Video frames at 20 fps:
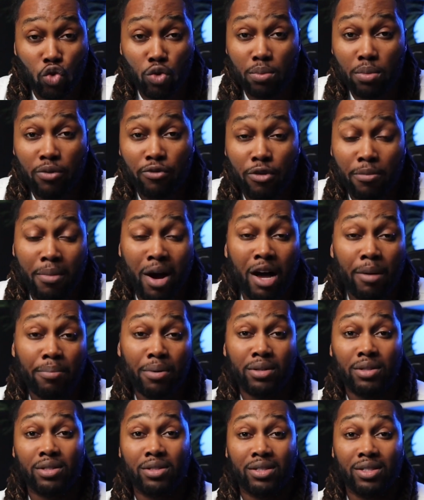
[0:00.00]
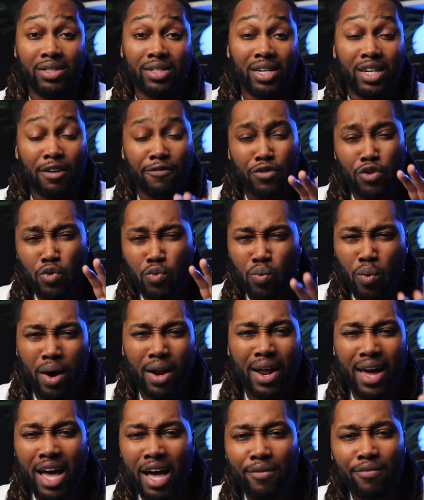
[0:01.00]
Group for my businesses. And if you
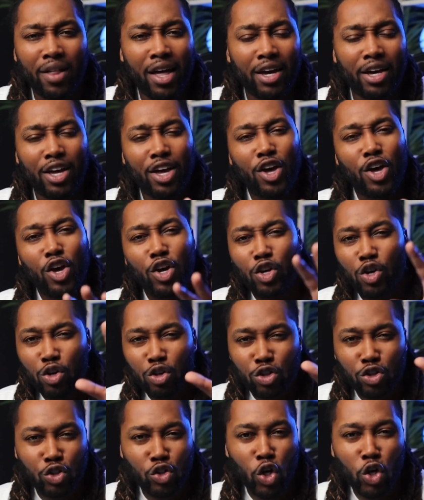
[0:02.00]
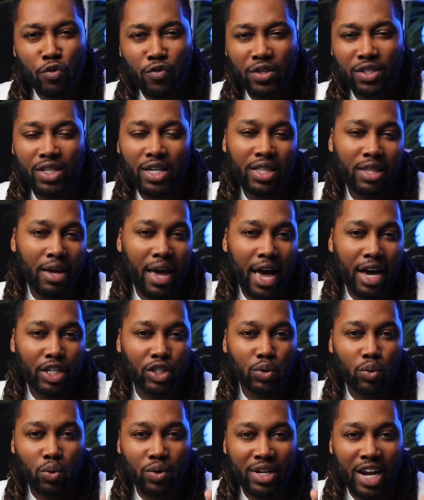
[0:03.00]
want to have like your service in the
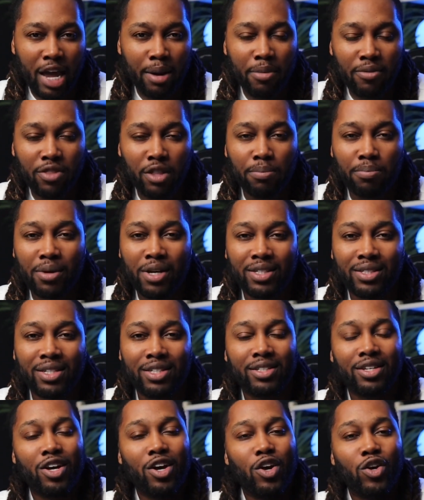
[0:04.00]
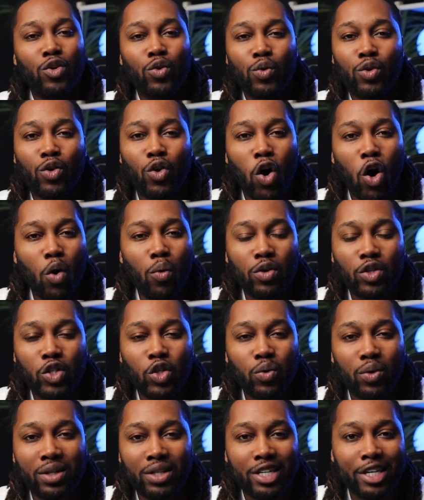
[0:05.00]
actual name of the business, you can
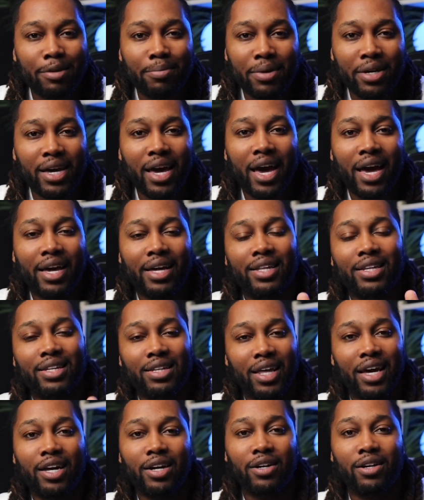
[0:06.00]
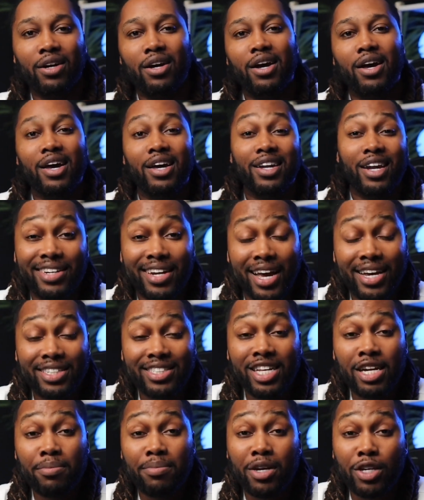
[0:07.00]
always do a DBA later.
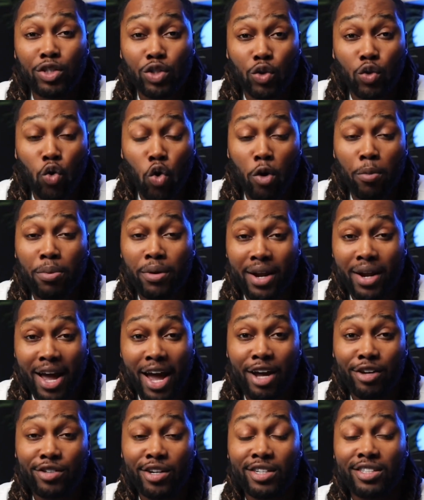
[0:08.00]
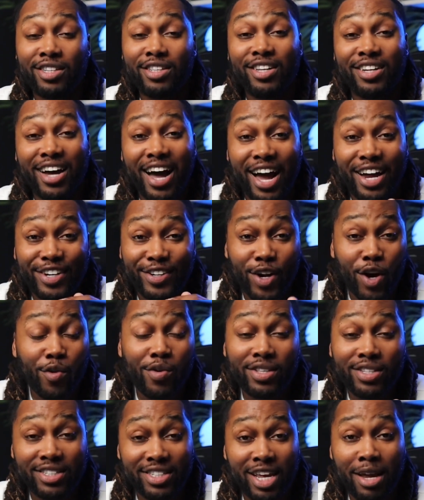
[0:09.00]
Next up is your corporate address. Look, I
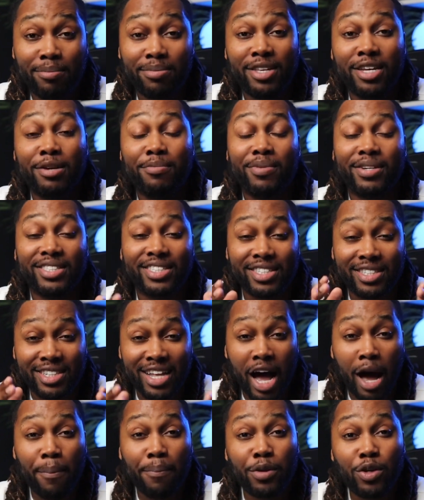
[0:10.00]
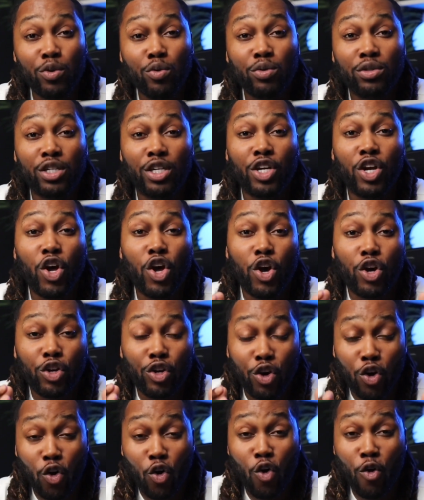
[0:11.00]
know it's tempting, but stop using
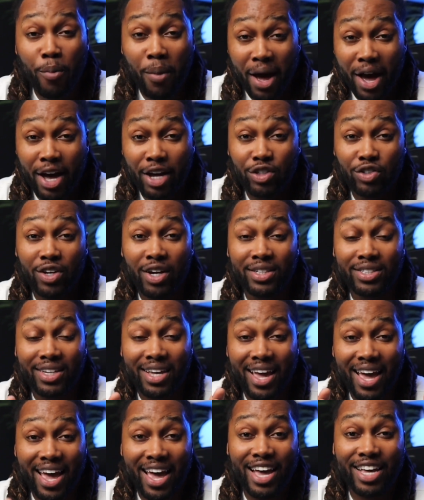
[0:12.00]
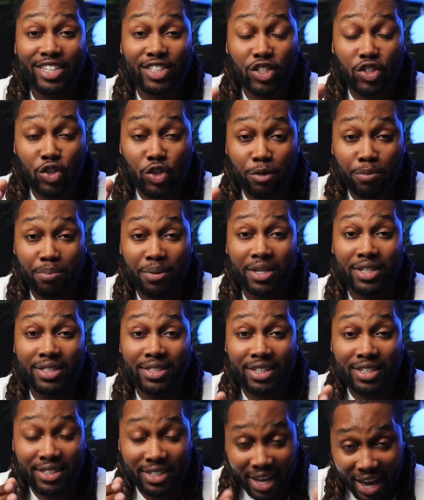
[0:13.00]
your home address as your
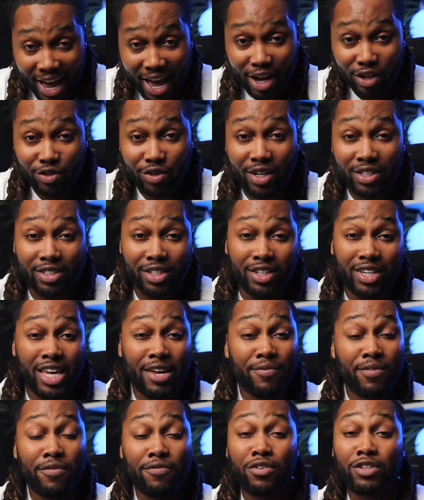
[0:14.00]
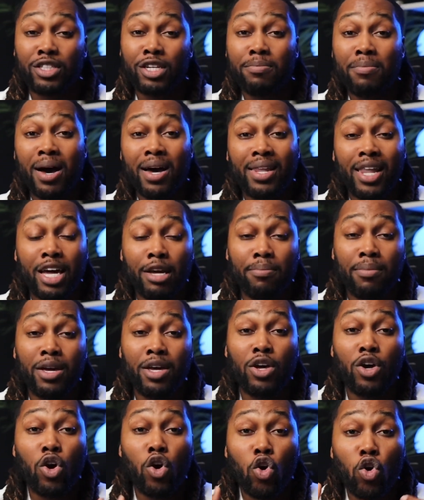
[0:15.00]
business address. Even if you're somebody like
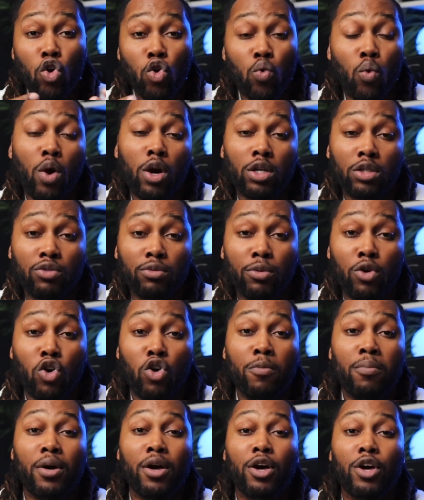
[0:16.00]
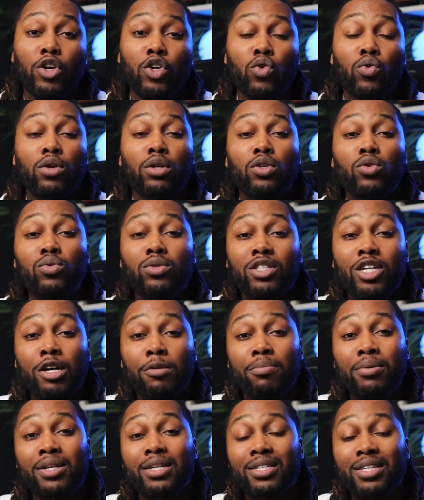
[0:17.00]
me who works from home, you can use
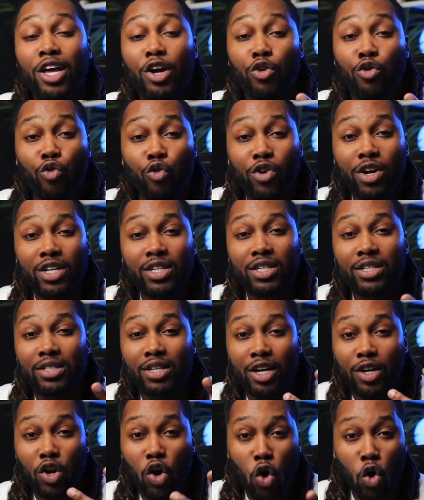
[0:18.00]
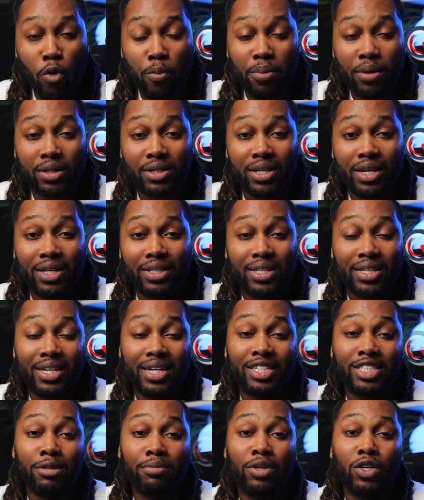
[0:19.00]
companies like Regis and Opus to
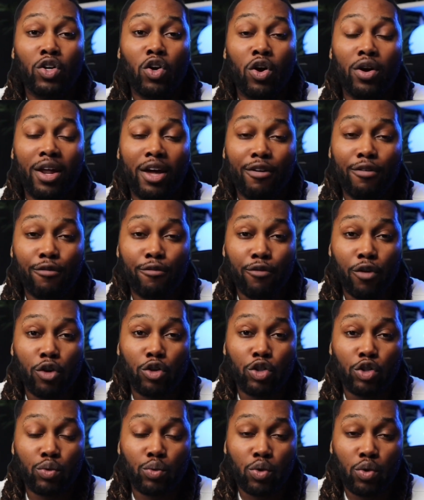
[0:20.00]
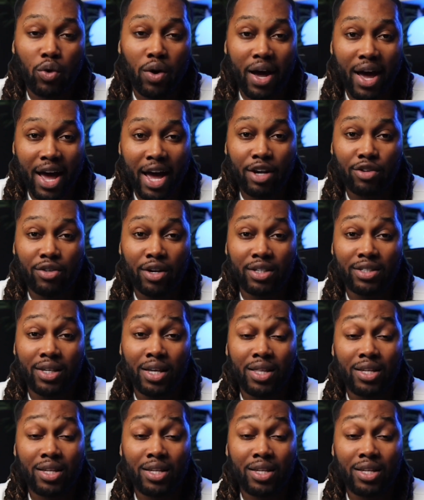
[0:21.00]
get something called a virtual address.